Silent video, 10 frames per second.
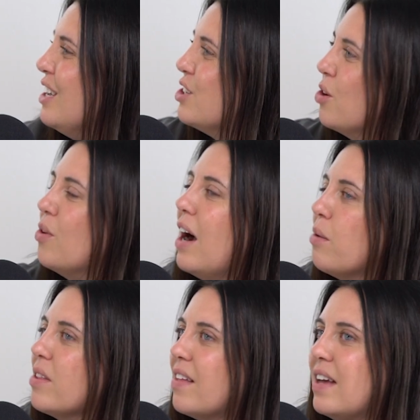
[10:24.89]
And so I
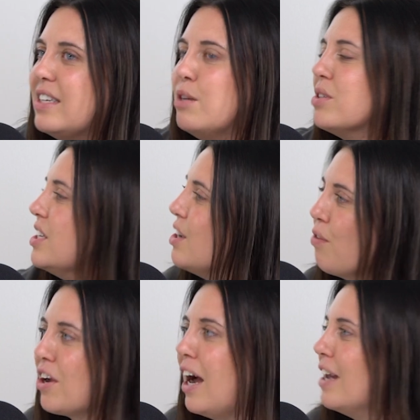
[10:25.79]
really liked it was a
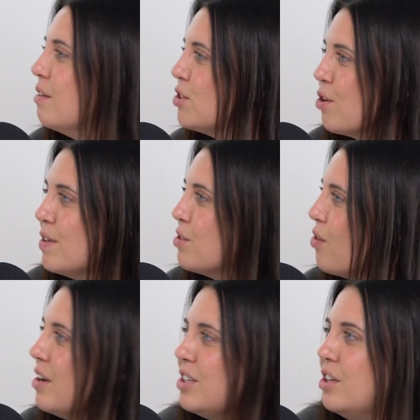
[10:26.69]
different kind of service
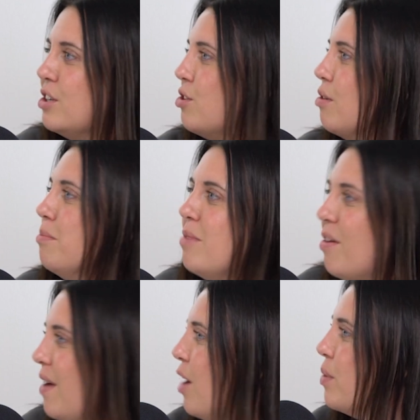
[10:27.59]
for us in the term
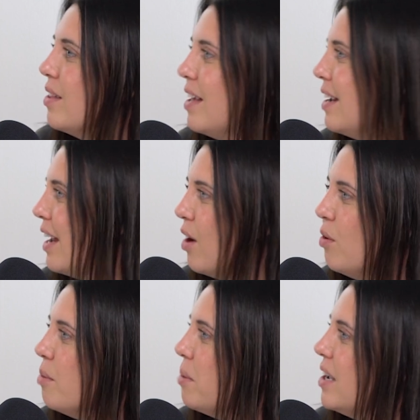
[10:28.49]
of how we laid it
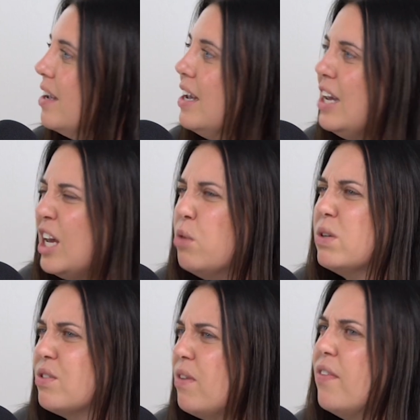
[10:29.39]
out, but it
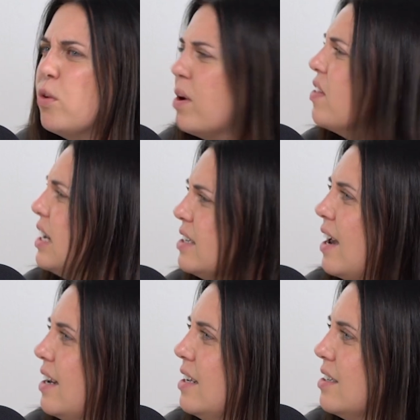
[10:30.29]
was fun the way that it
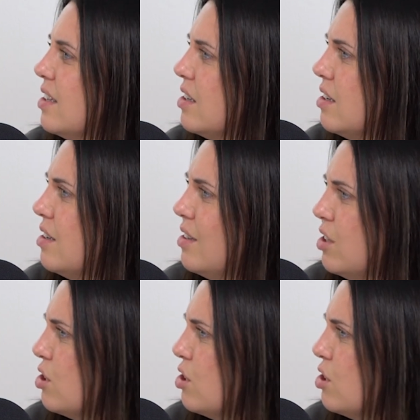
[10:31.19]
tied into the